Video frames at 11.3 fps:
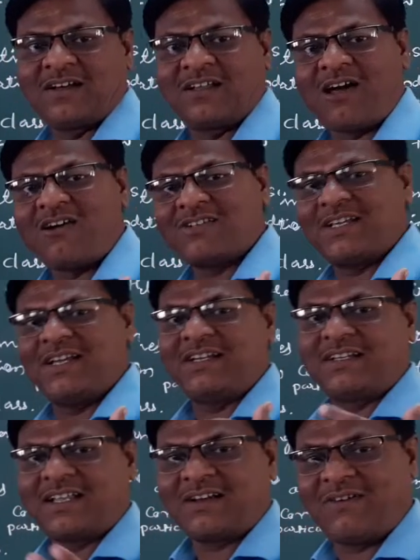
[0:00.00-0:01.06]
Class
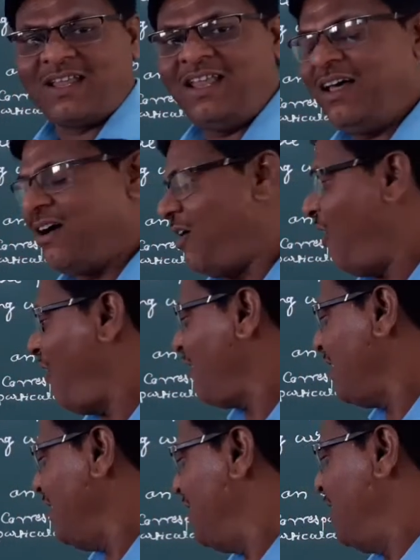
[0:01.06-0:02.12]
interval or
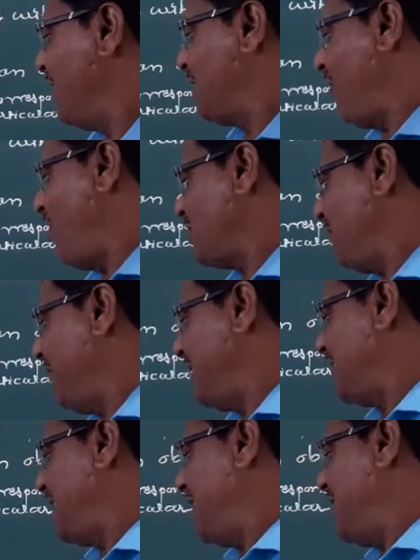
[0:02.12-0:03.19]
class
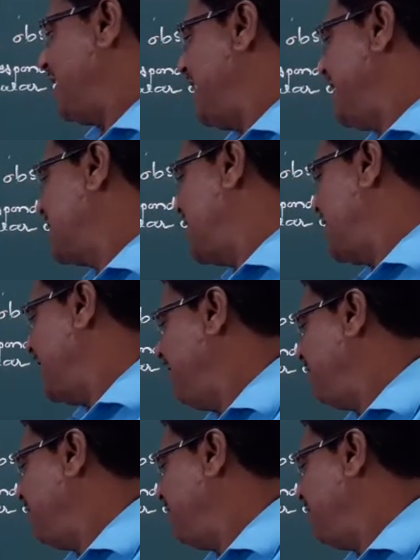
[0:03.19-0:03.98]
width, it is the